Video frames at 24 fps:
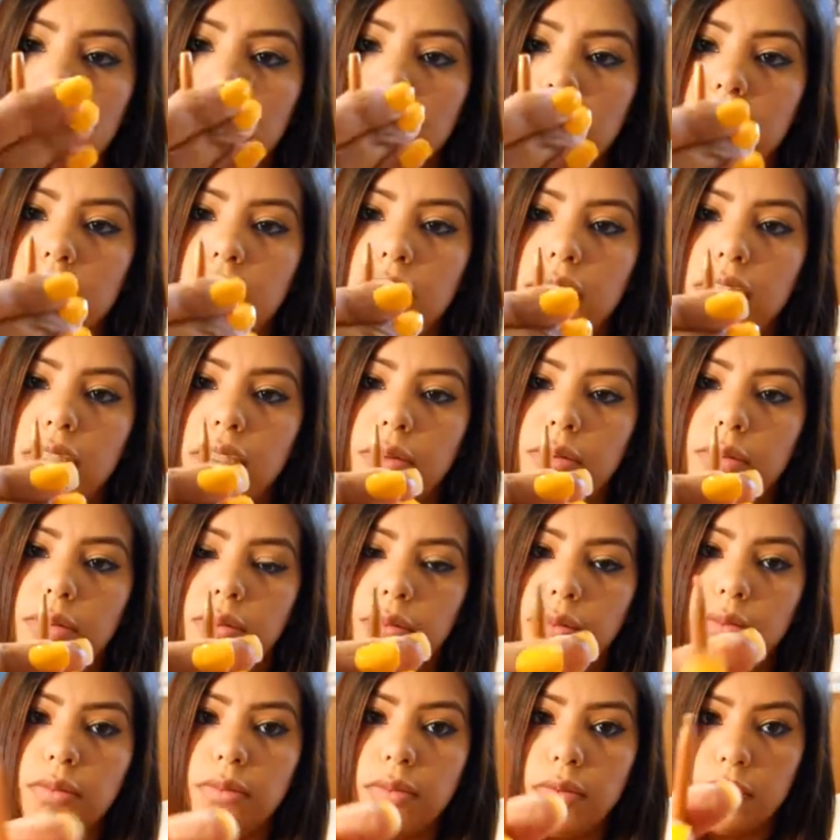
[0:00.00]
It's just a
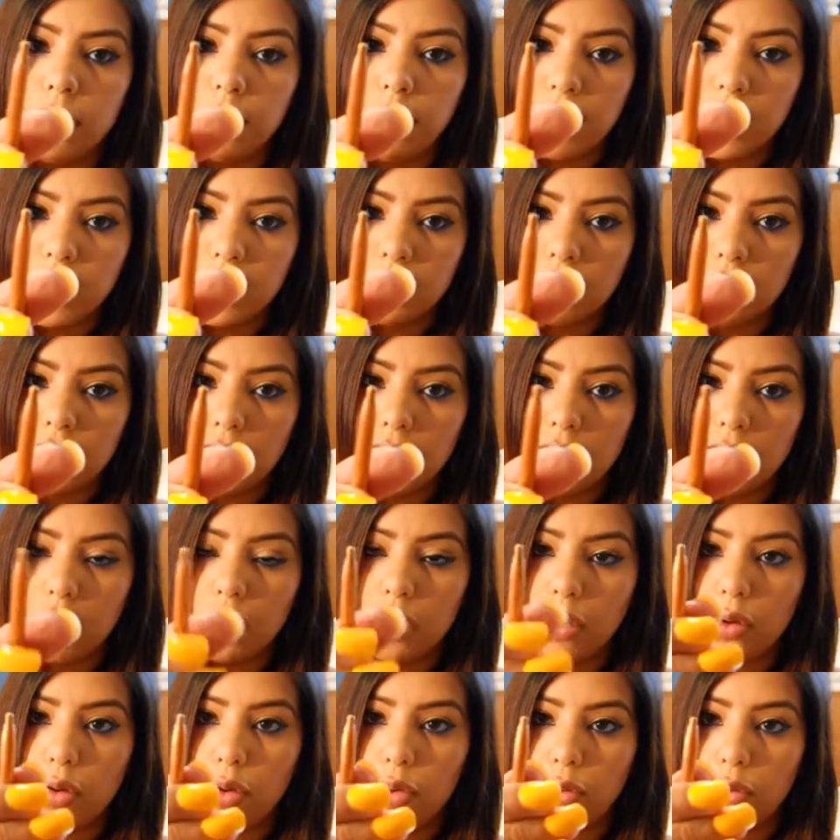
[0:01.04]
basic
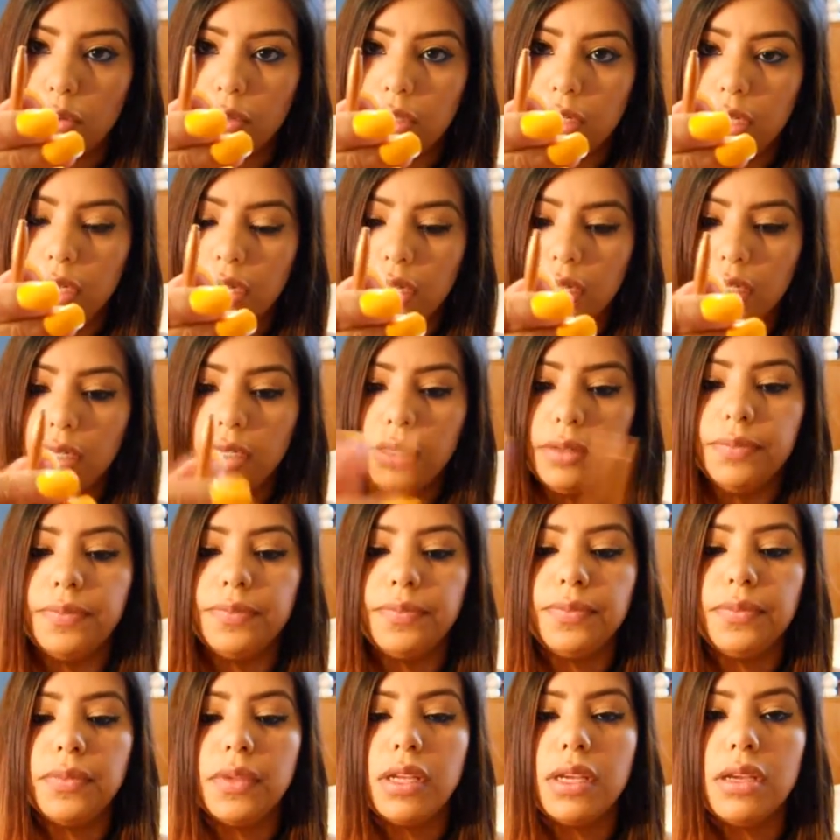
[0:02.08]
gold color.
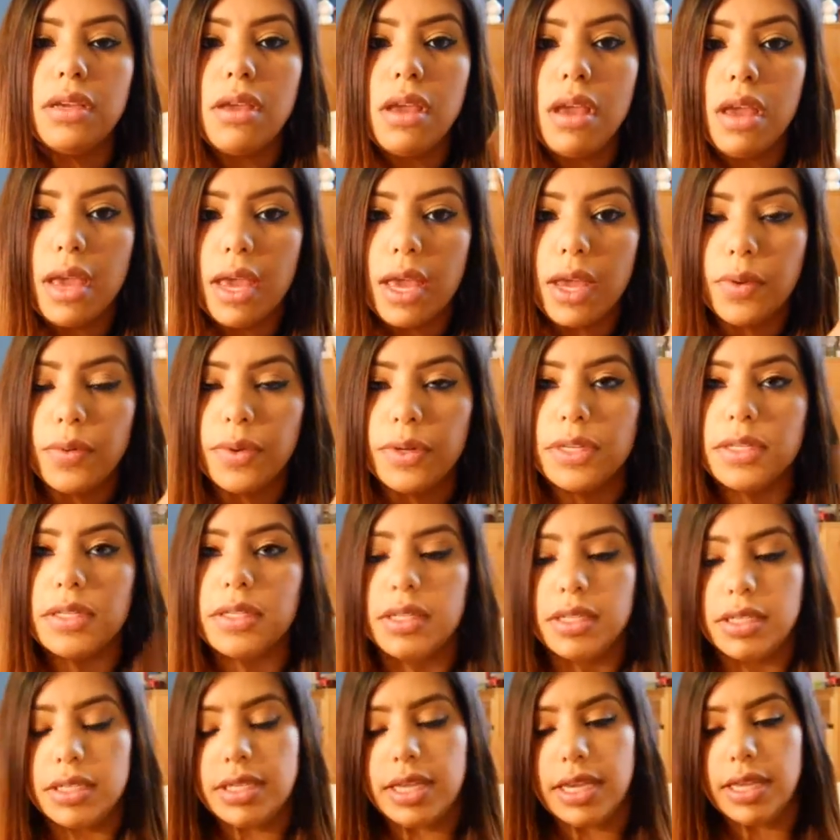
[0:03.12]
And we're just
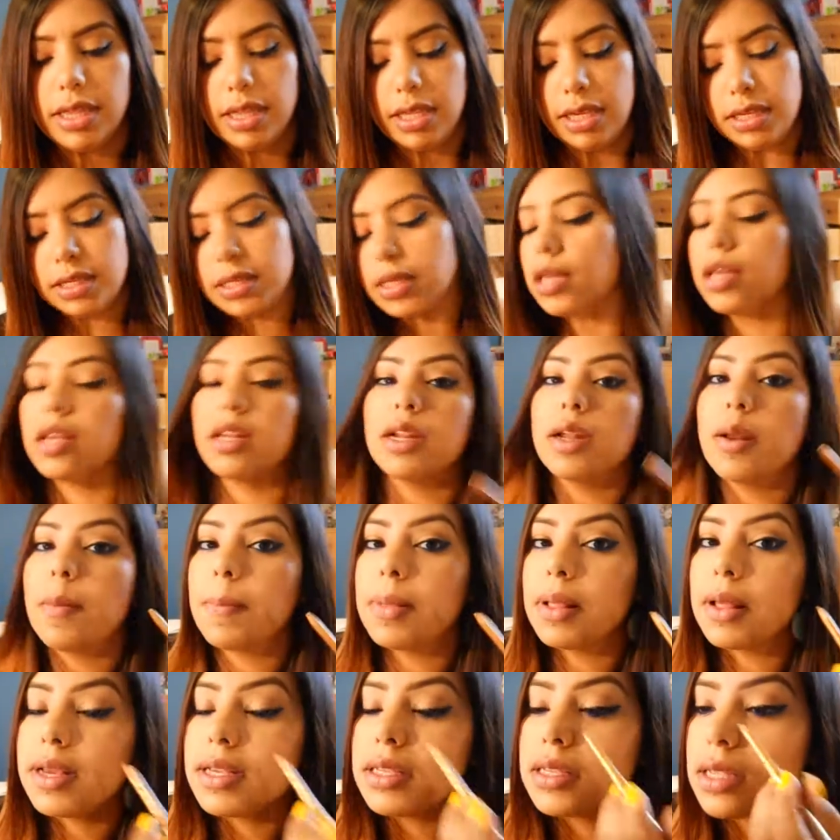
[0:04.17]
going to take this and
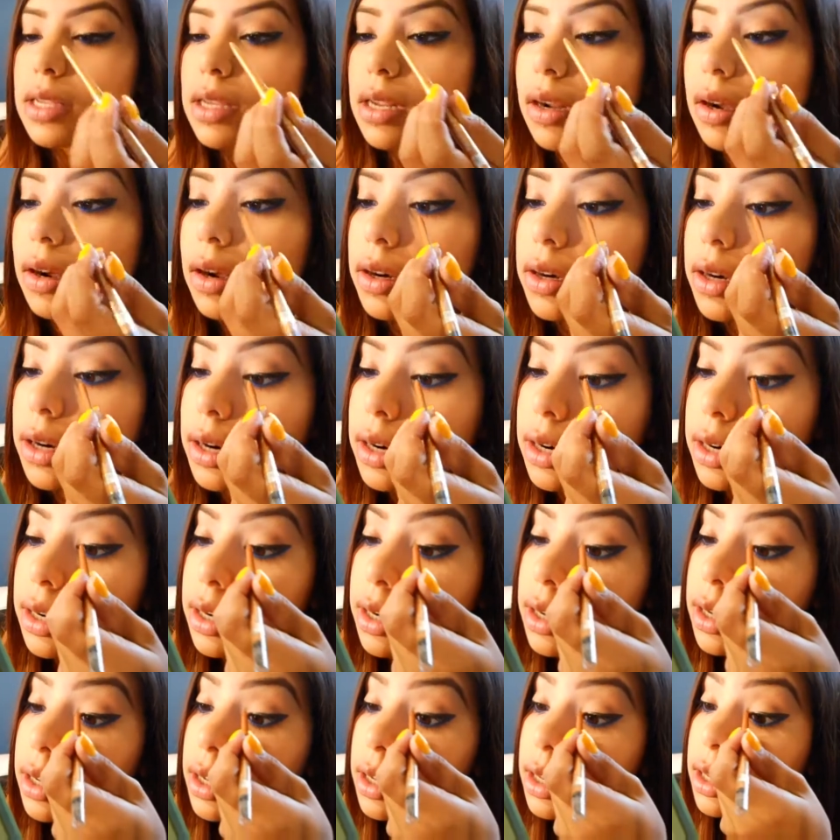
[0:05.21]
place it on our
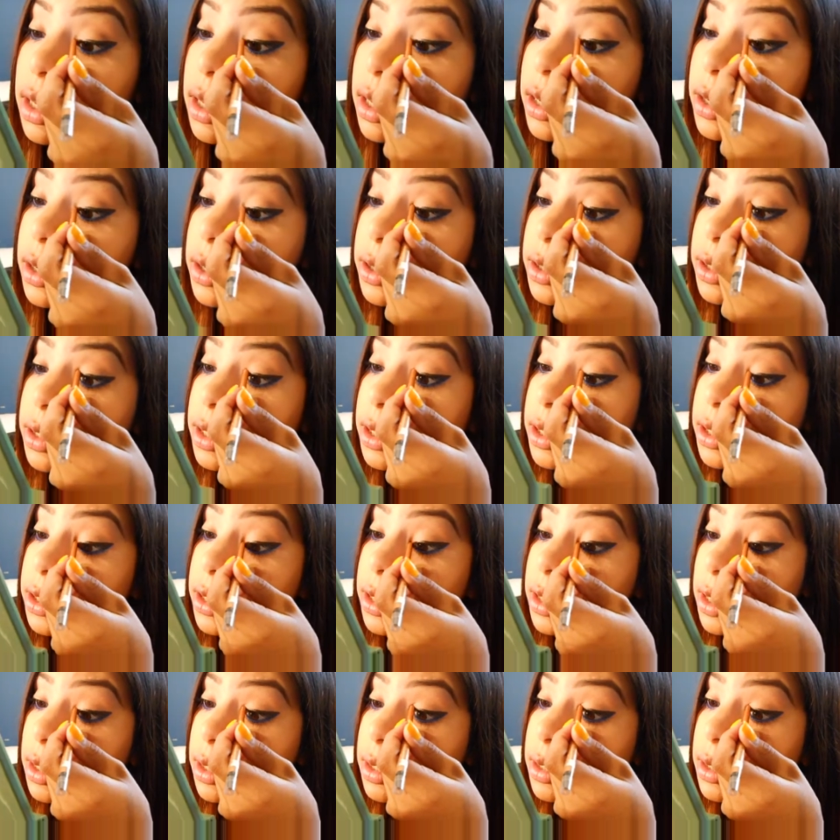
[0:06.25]
inner tear
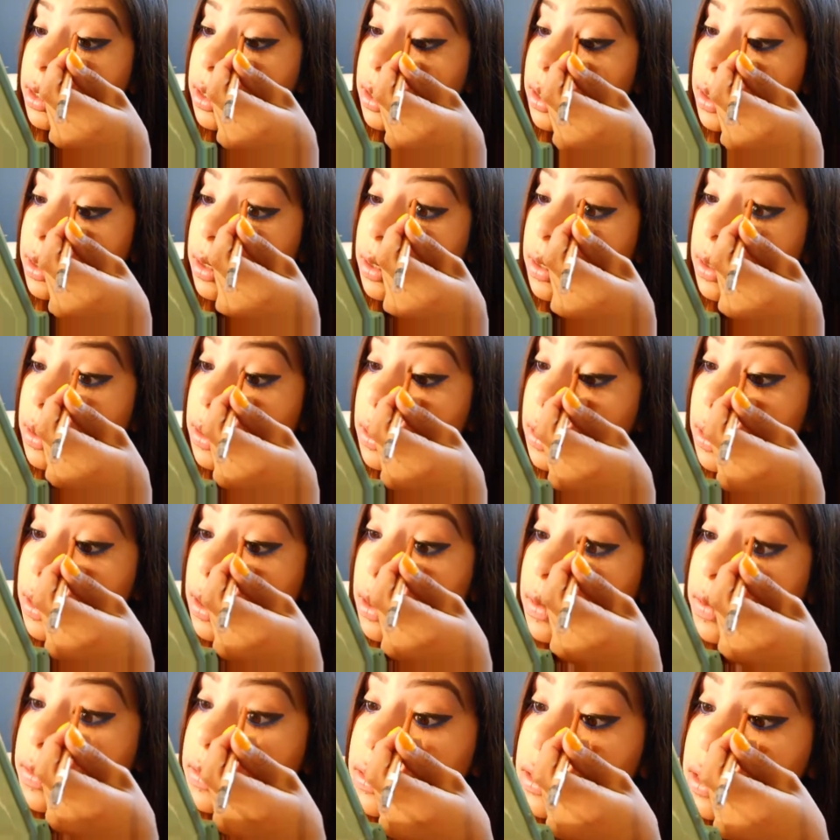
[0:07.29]
duct,
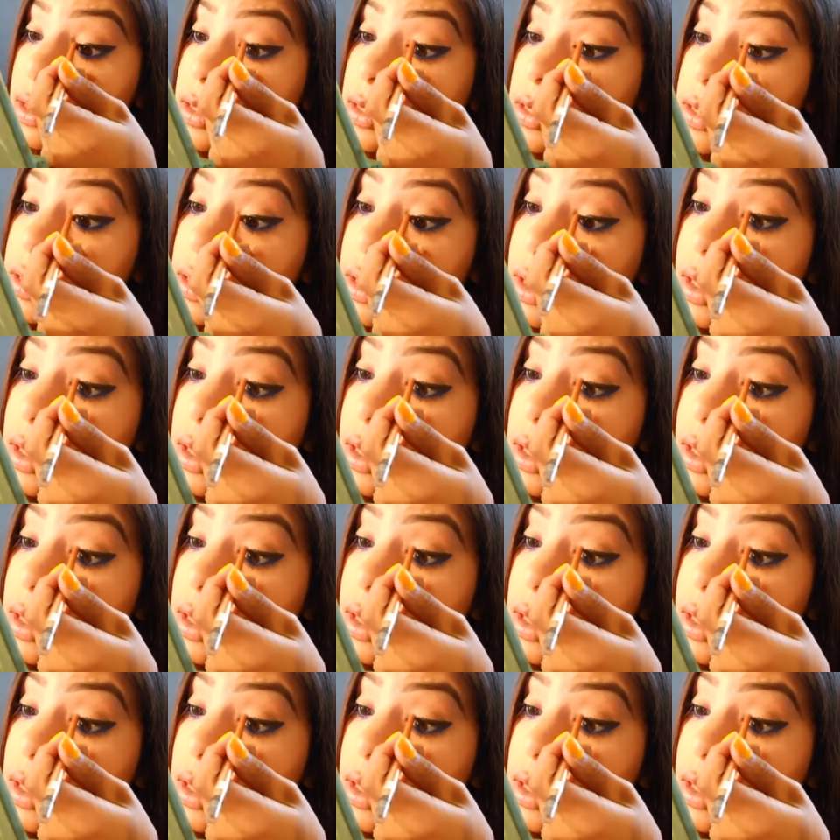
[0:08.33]
just